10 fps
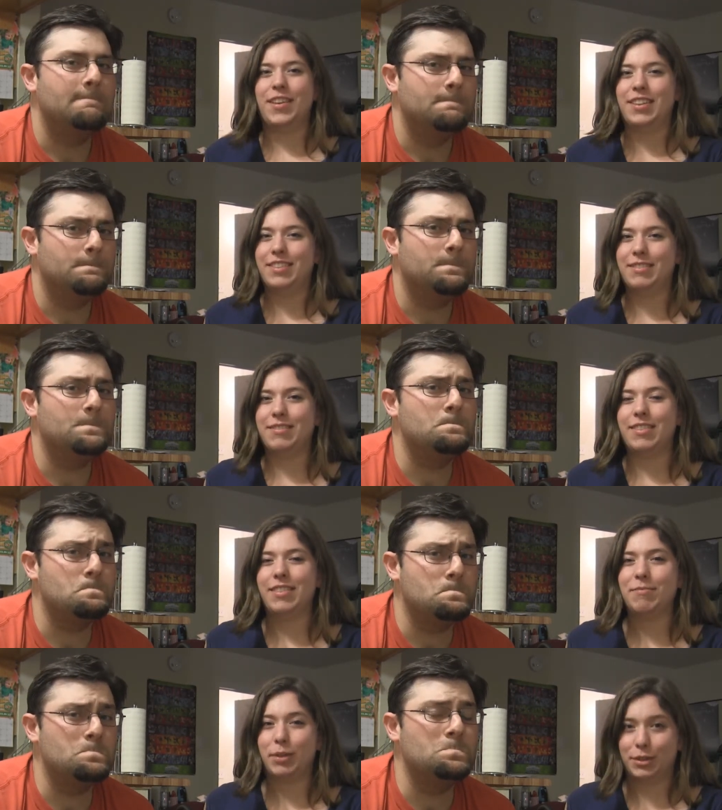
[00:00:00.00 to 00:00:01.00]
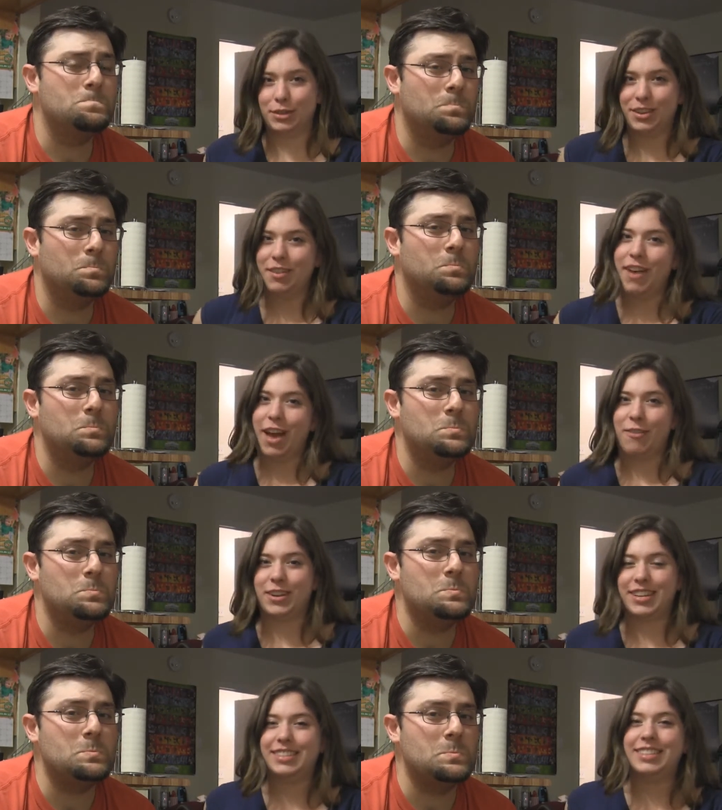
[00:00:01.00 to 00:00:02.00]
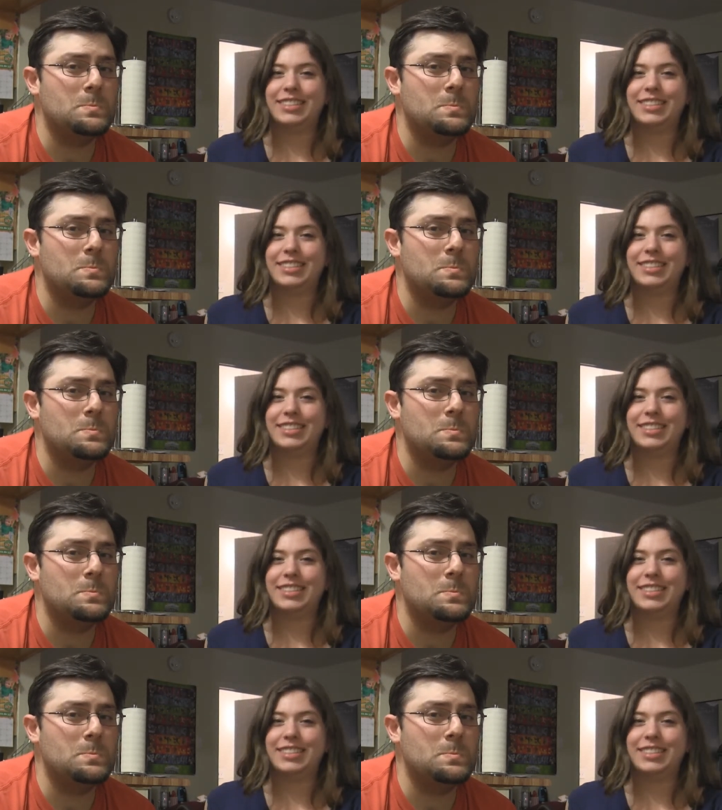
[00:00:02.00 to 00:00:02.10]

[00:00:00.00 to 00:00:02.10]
Speaker 1: a person of African